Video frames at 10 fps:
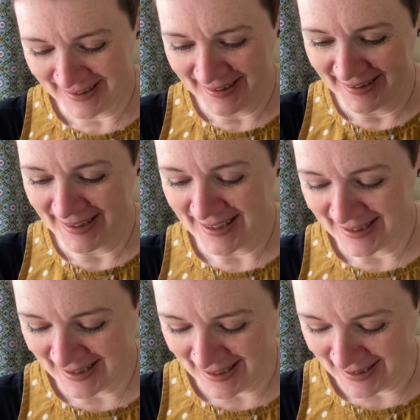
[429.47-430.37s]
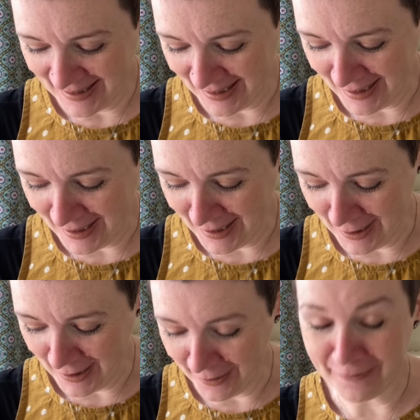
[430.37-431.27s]
This is
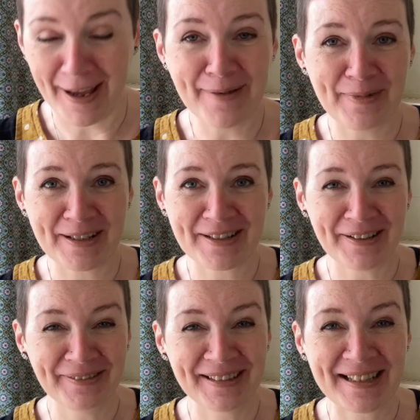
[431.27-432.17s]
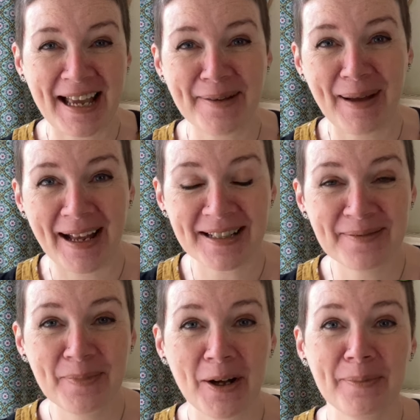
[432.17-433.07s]
the famous, I would say, pattern
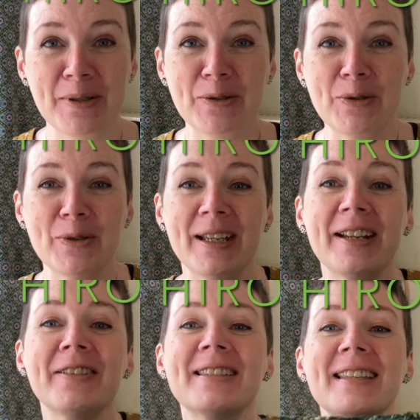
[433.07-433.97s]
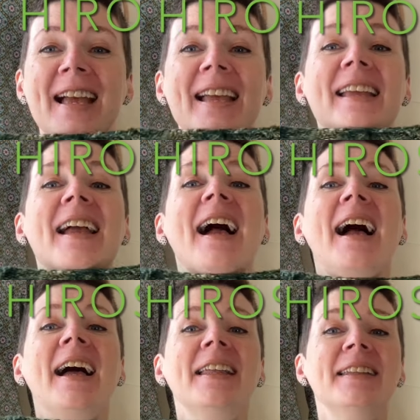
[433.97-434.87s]
by Midori Hirase,
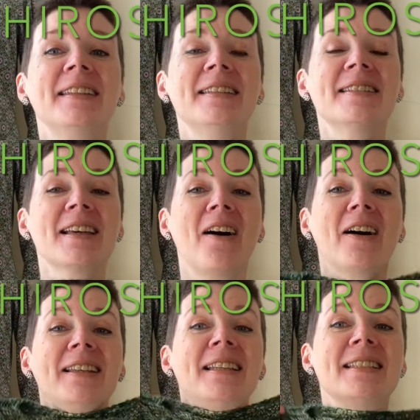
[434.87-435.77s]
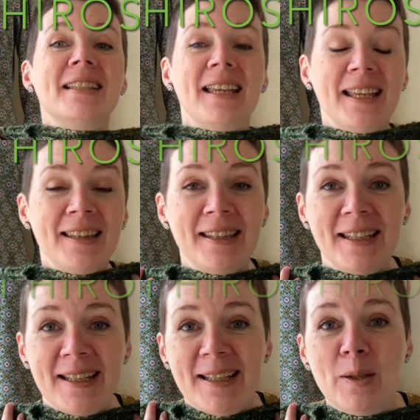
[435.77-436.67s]
and I knit it in
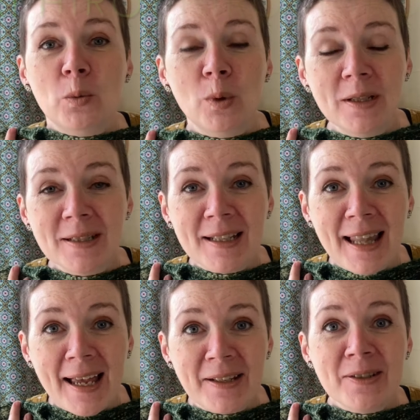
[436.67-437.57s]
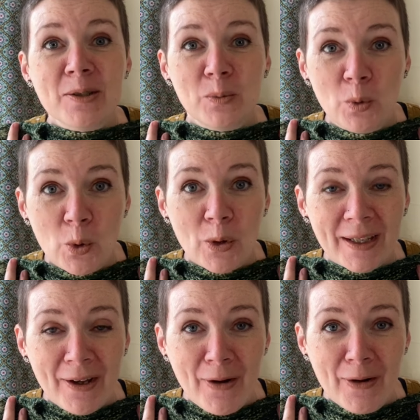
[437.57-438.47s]
the Wonderland Walk
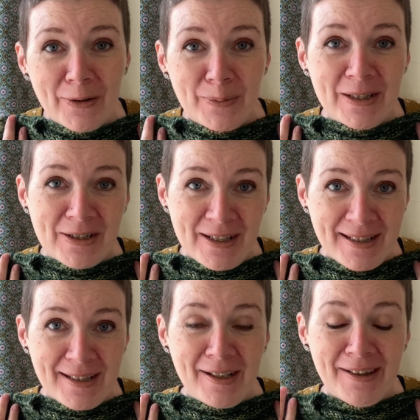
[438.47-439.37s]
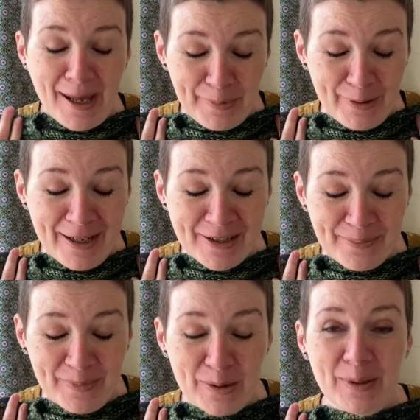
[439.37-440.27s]
yarn, which is a collaboration
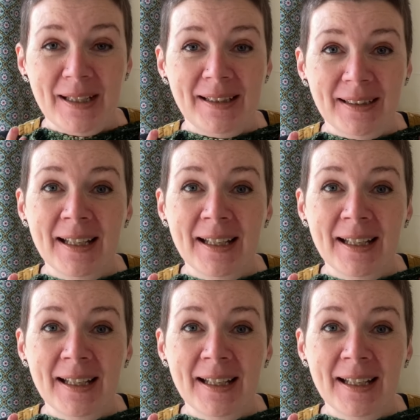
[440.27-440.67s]
between